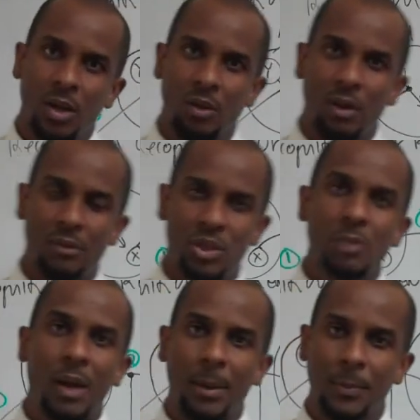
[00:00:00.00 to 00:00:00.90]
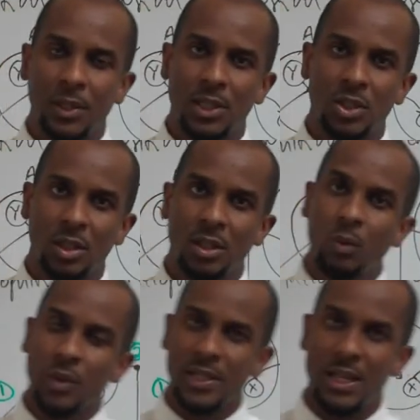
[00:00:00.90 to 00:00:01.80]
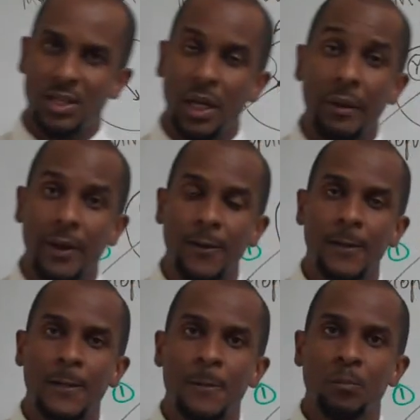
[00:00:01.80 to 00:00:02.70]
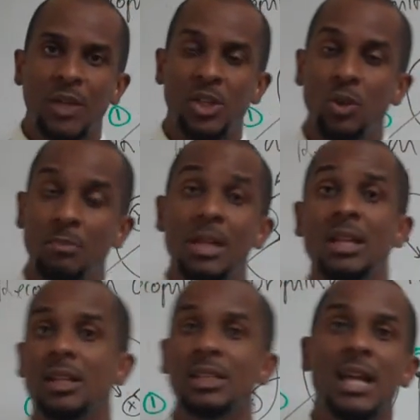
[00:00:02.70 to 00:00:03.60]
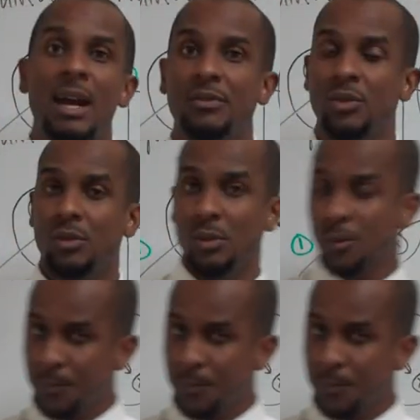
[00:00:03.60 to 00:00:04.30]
our refugee population in worst case scenario. And you immediately have to